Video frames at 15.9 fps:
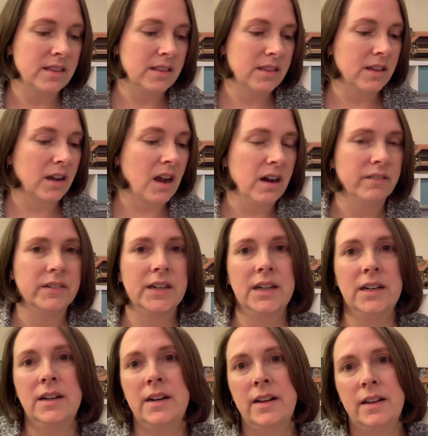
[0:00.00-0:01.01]
the cover.
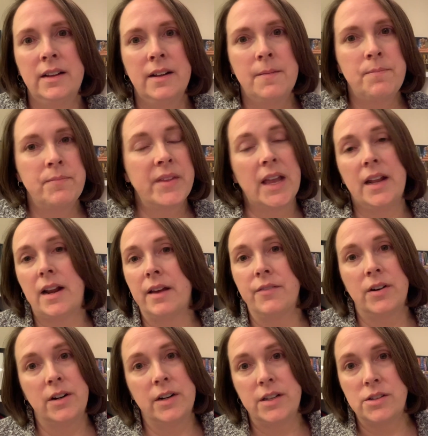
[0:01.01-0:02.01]
And I've
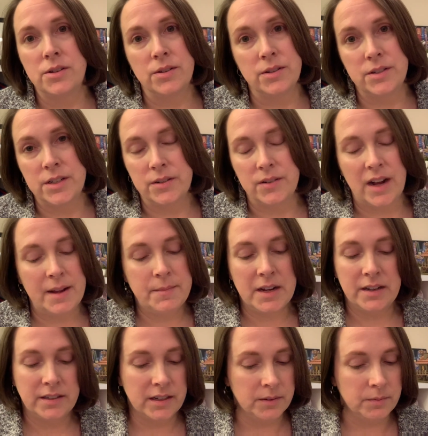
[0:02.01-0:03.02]
already told you, I'm
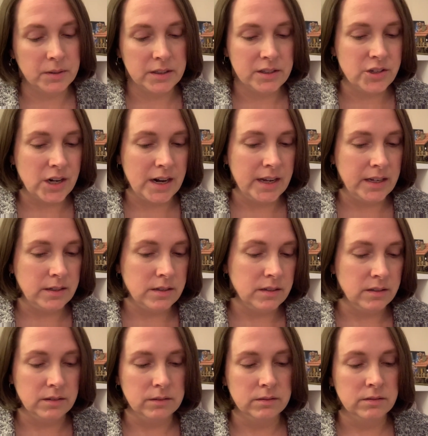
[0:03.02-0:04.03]
not good with trying
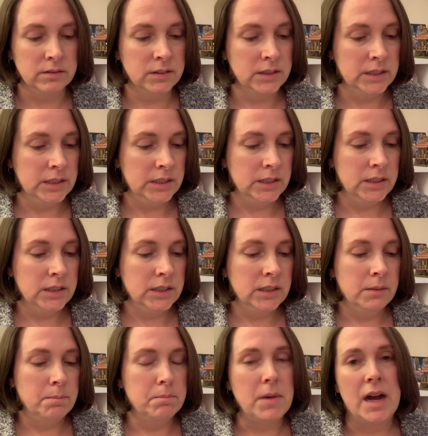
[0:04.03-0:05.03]
to
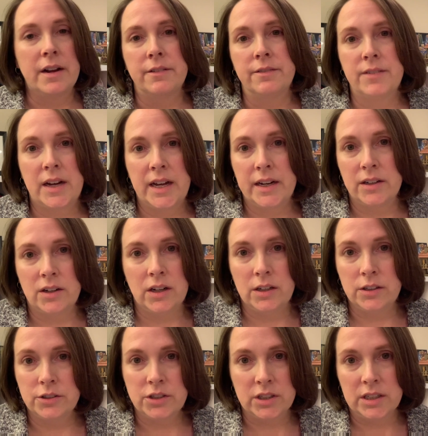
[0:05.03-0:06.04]
modify or
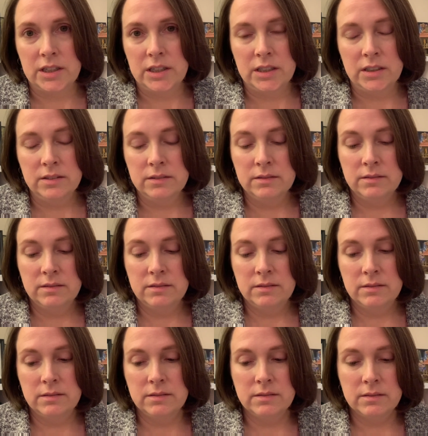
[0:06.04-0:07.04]
alter
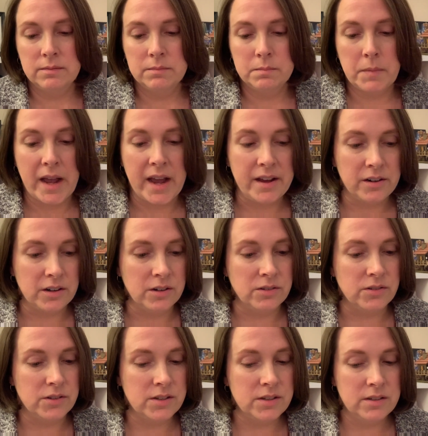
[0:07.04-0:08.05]

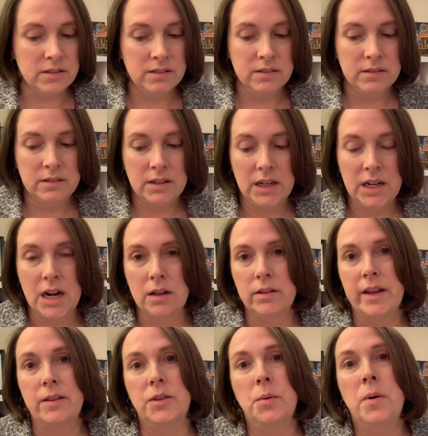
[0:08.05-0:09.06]
patterns, you know,
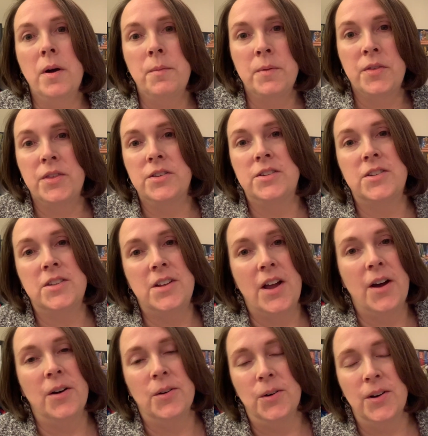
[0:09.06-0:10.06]
like the one with the snow.
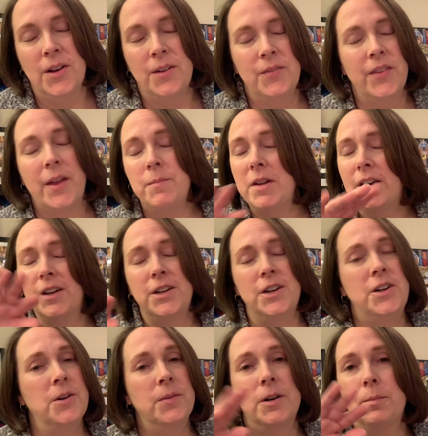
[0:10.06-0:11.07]
I'm not gonna
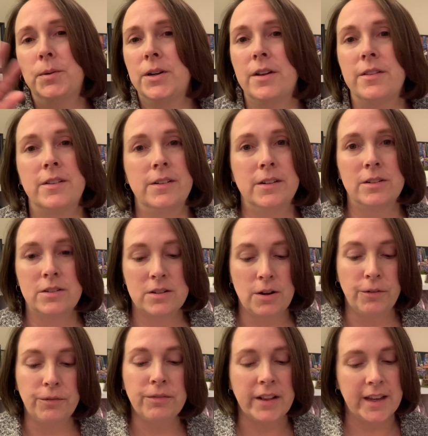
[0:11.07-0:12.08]
know where to put all the little
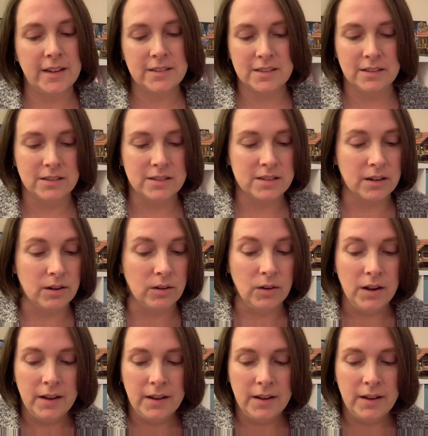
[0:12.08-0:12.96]
snowflakes. And so